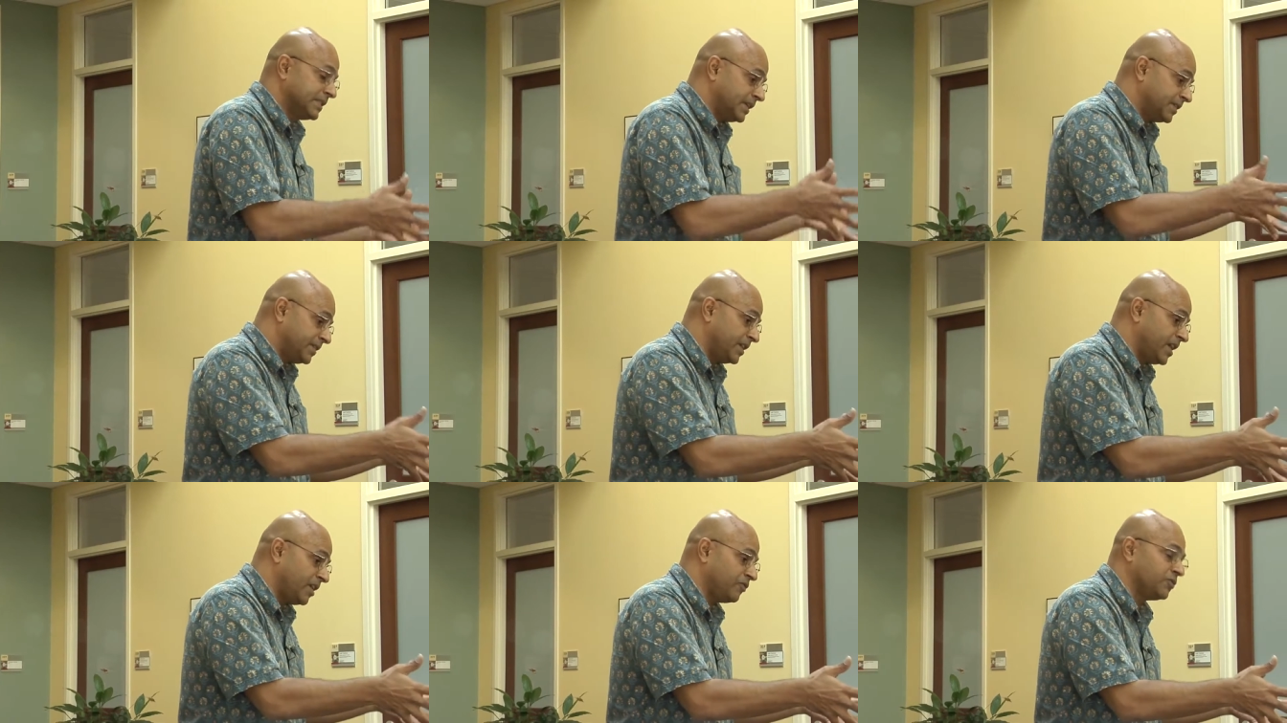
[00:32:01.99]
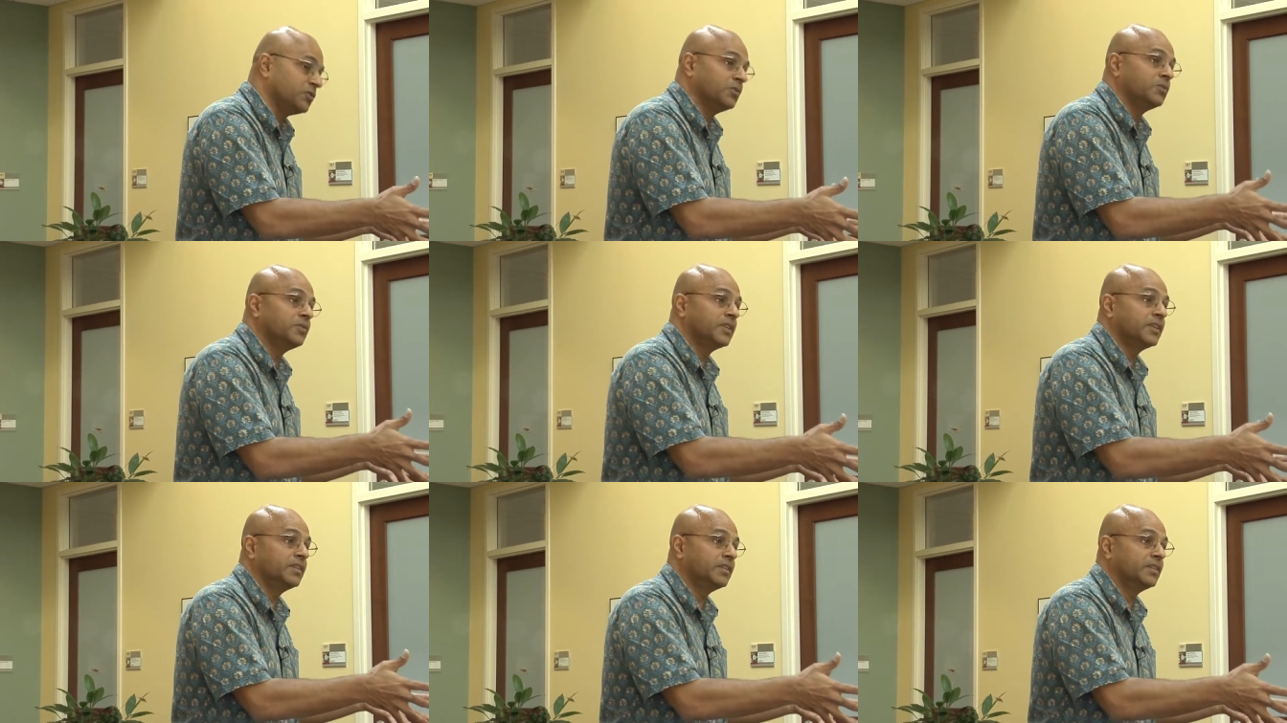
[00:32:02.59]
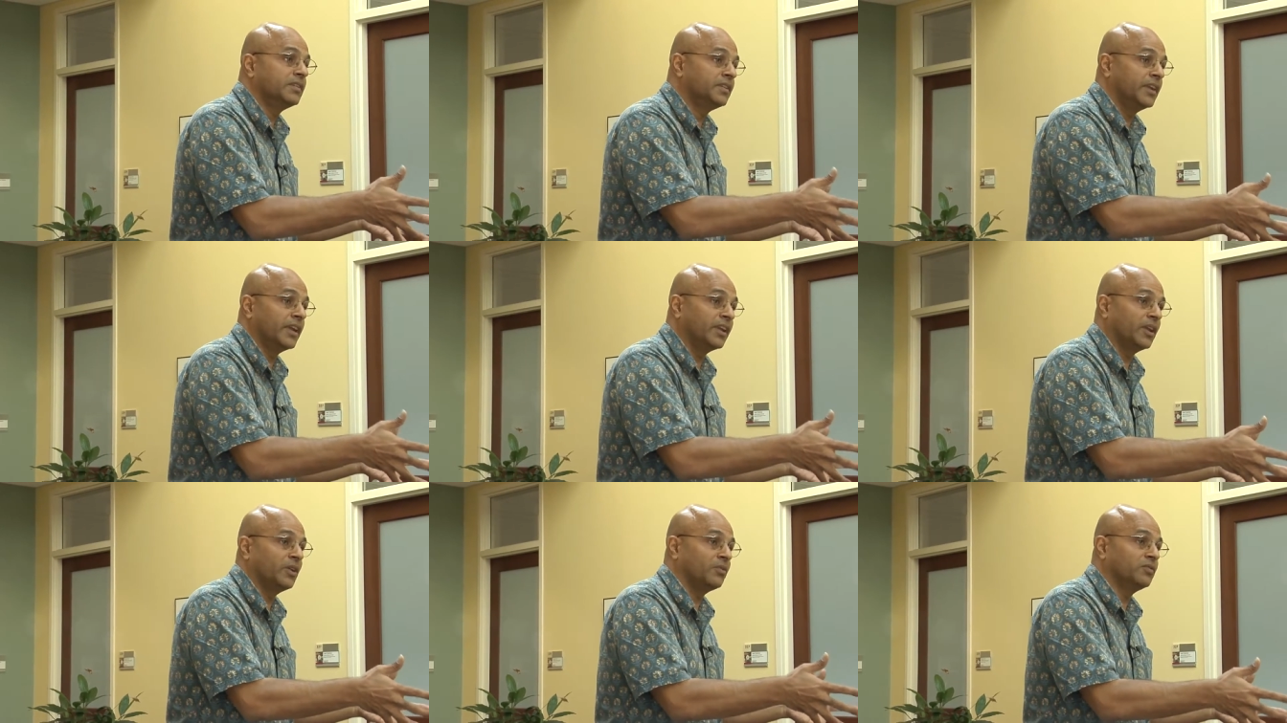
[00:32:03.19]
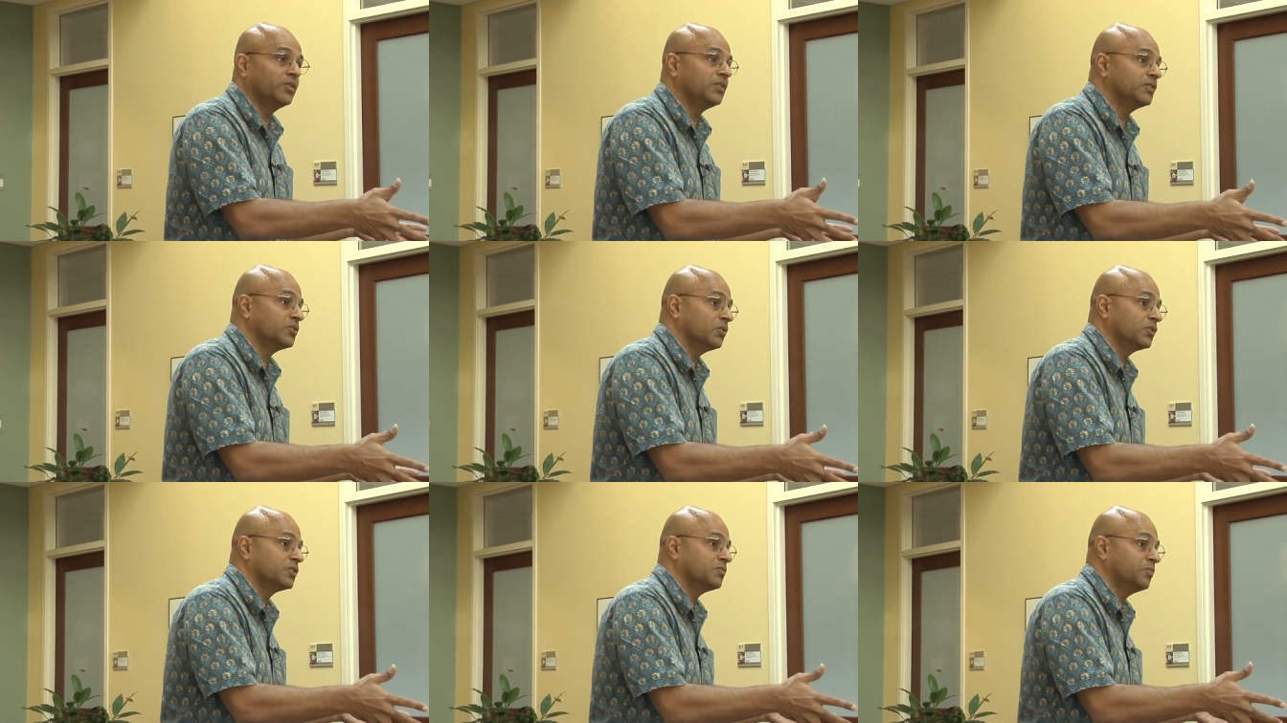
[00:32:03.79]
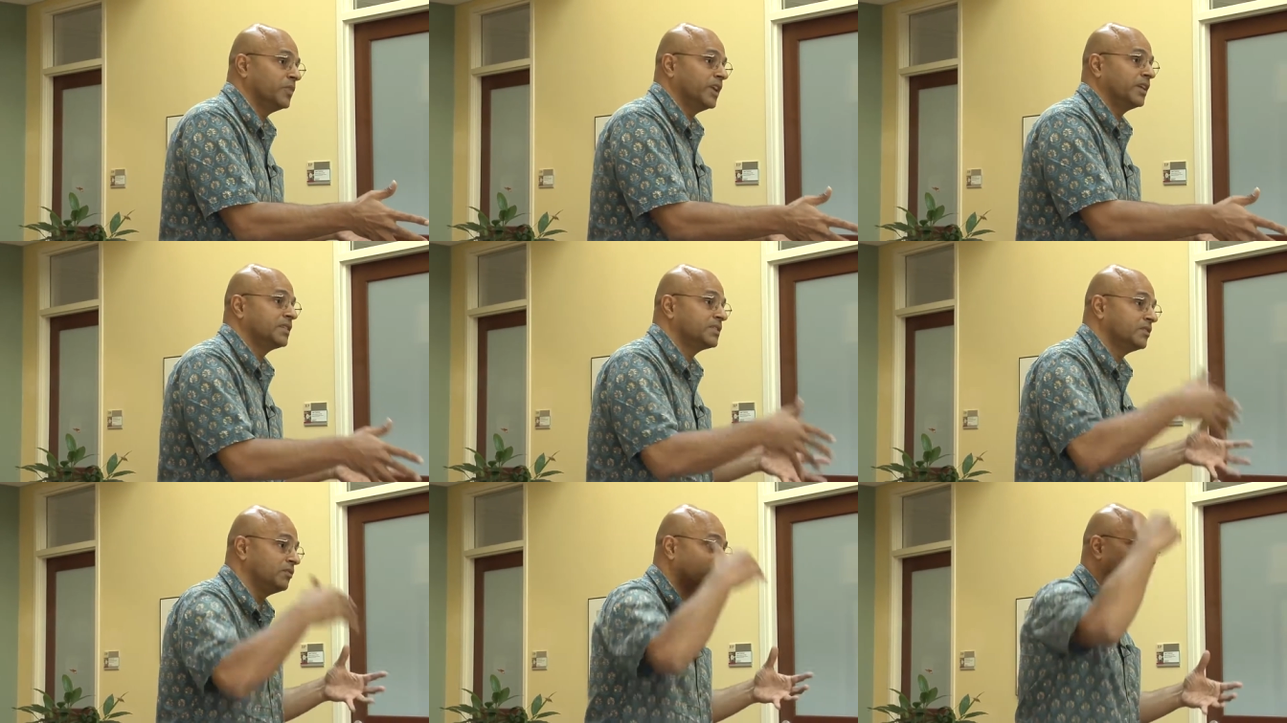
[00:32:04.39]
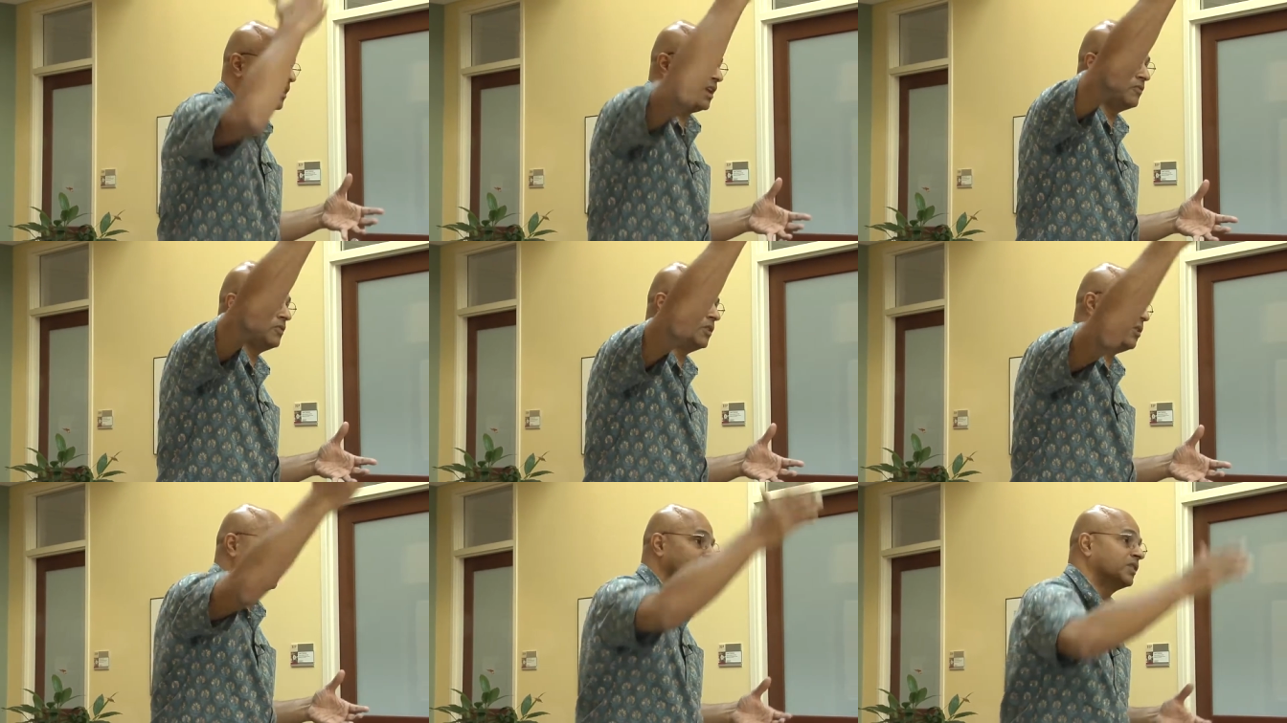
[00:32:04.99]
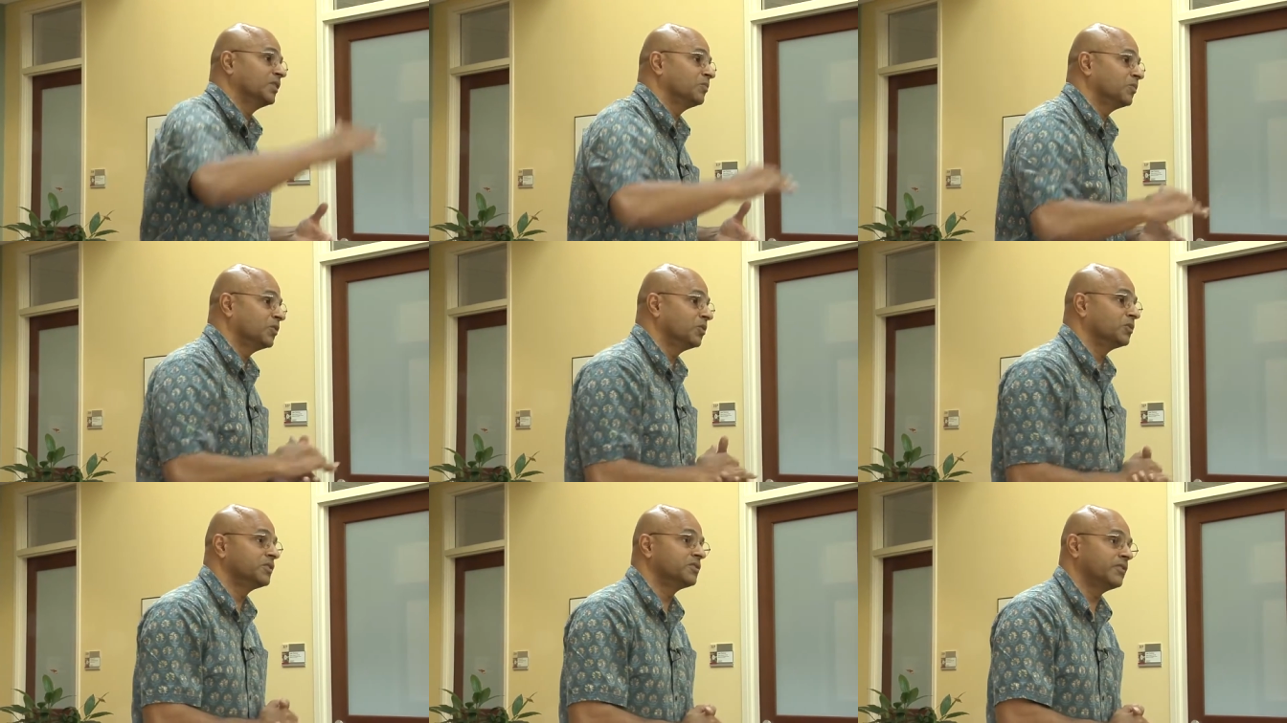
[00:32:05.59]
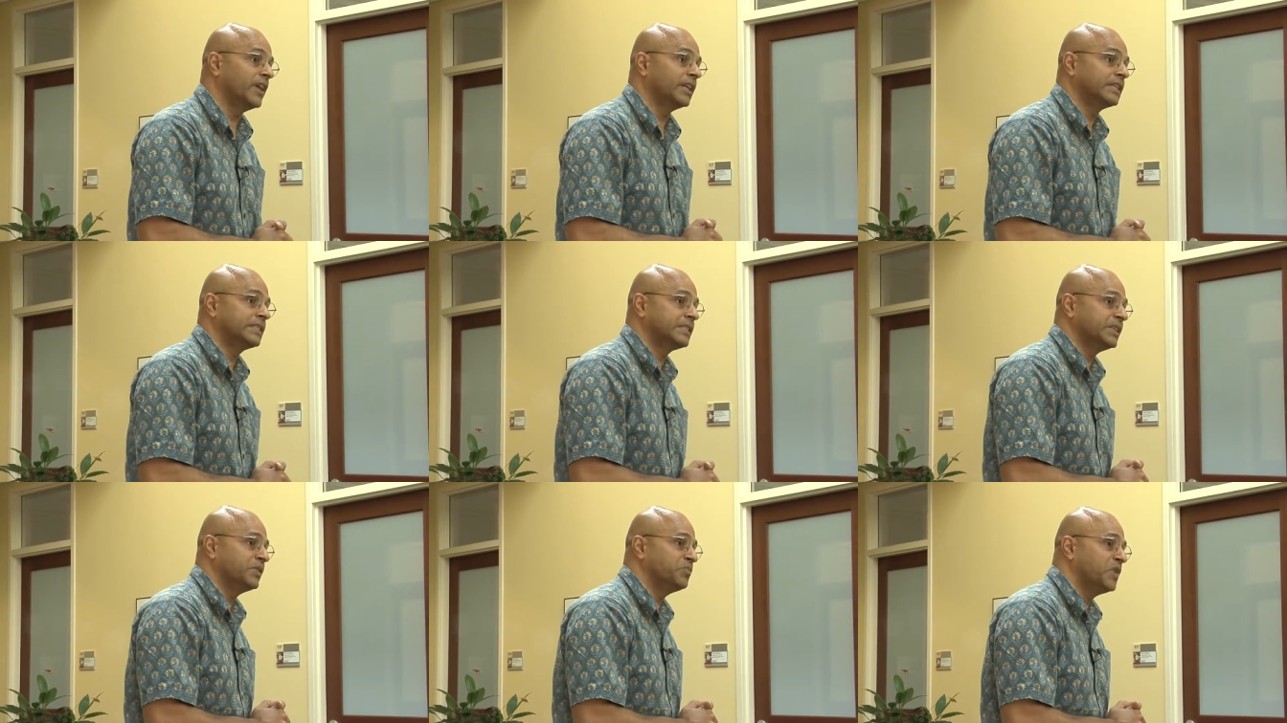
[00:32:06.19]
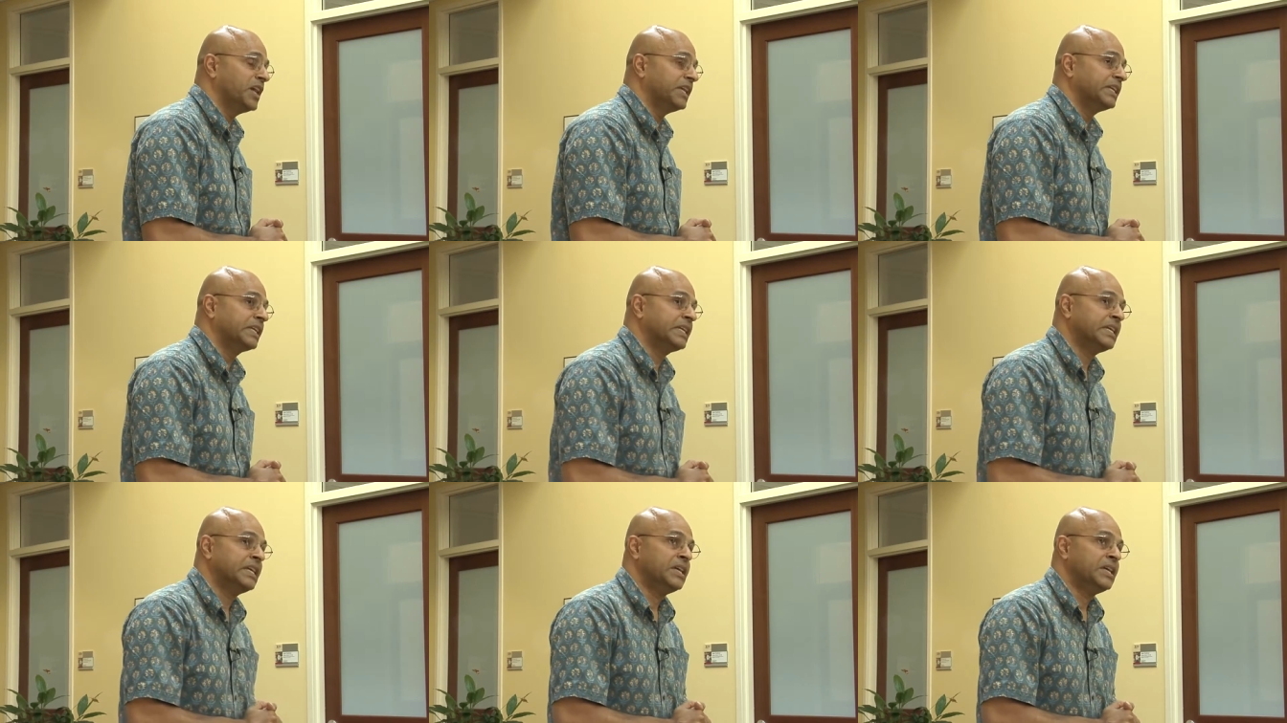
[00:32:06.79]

that they have to take care of the resource base if they have a long-term growth strategy in mind.